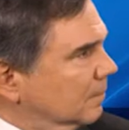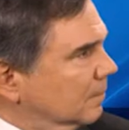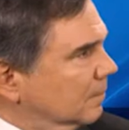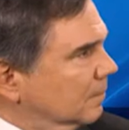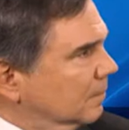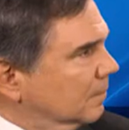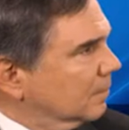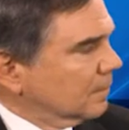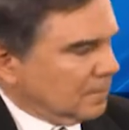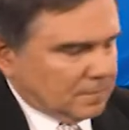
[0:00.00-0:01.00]

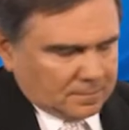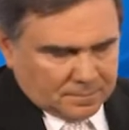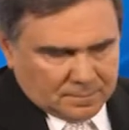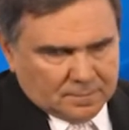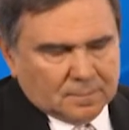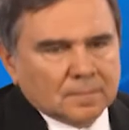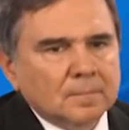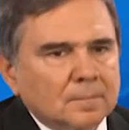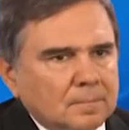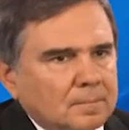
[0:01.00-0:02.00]

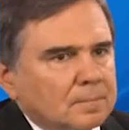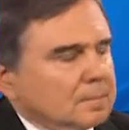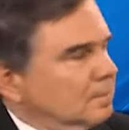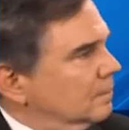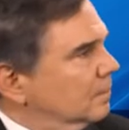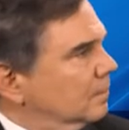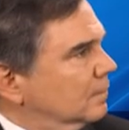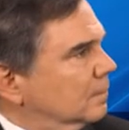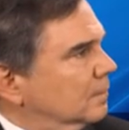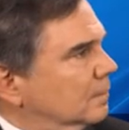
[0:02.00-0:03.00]

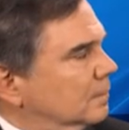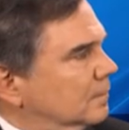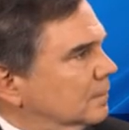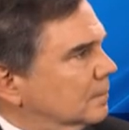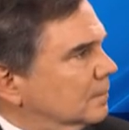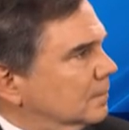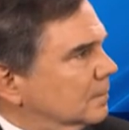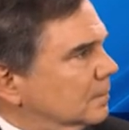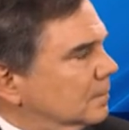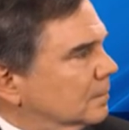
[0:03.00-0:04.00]

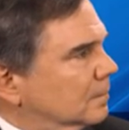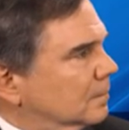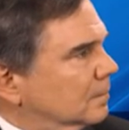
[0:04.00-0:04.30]
[no speech]